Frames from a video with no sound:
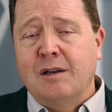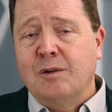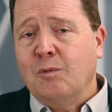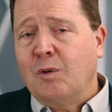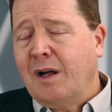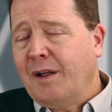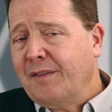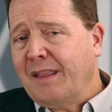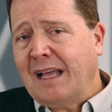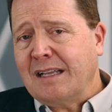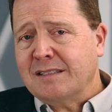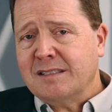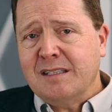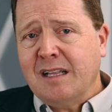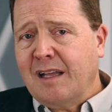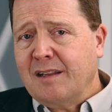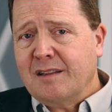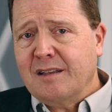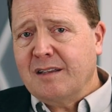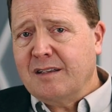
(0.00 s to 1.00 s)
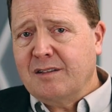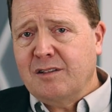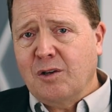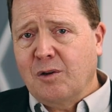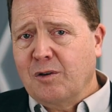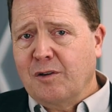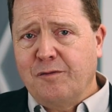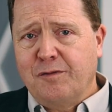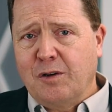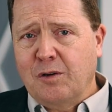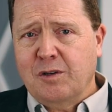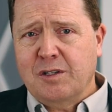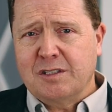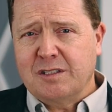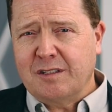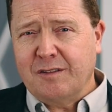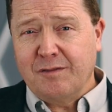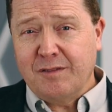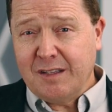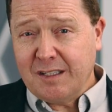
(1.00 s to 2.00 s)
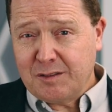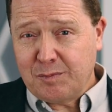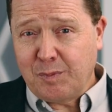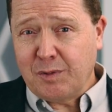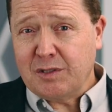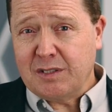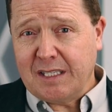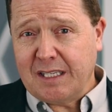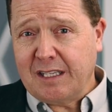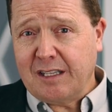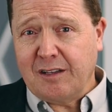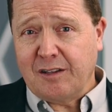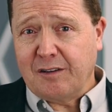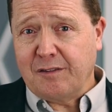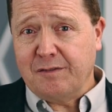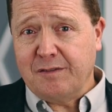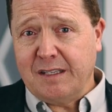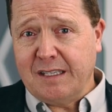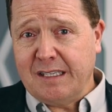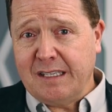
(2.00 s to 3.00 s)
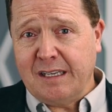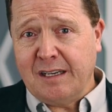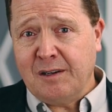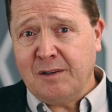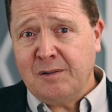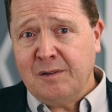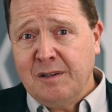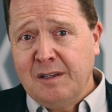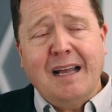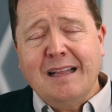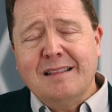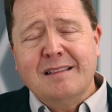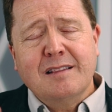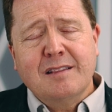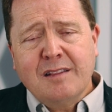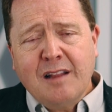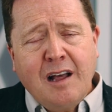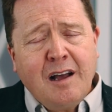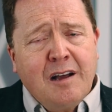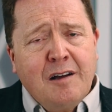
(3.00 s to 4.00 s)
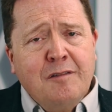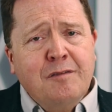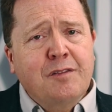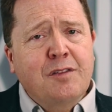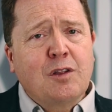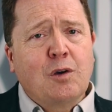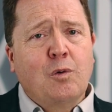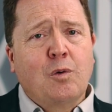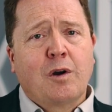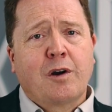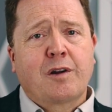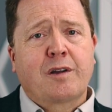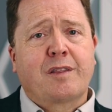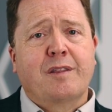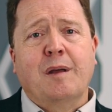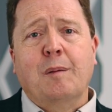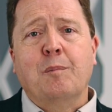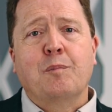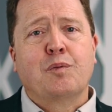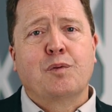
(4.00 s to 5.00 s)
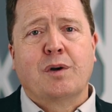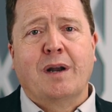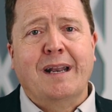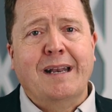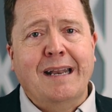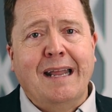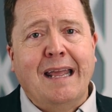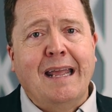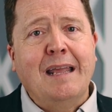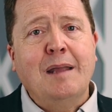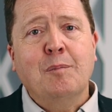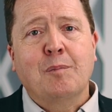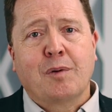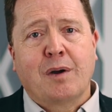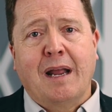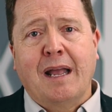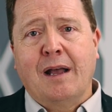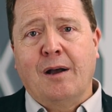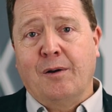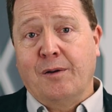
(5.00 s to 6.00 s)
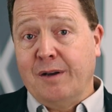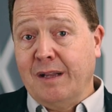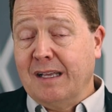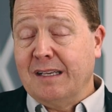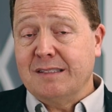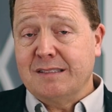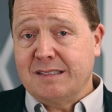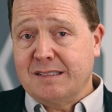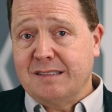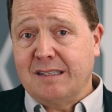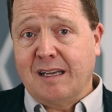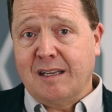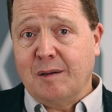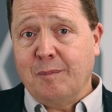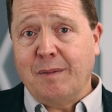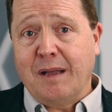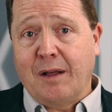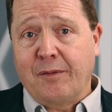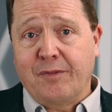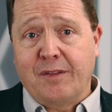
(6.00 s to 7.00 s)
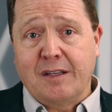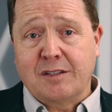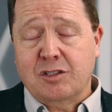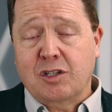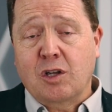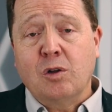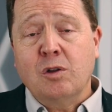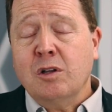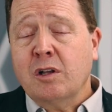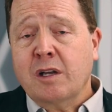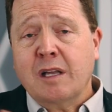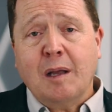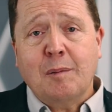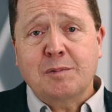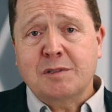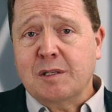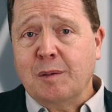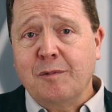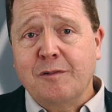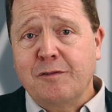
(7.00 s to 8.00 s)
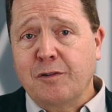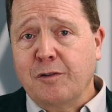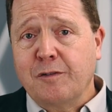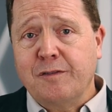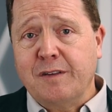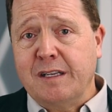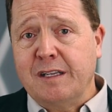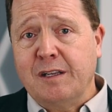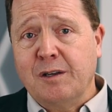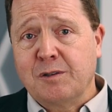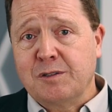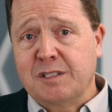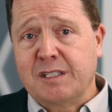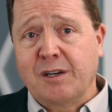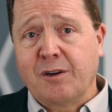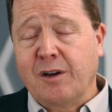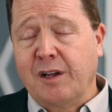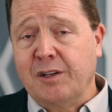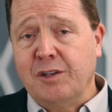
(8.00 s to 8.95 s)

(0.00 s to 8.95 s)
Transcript: And while that's not the total focus of this particular video, I love the work that Brene Brown has done about this. Go look up some of her videos here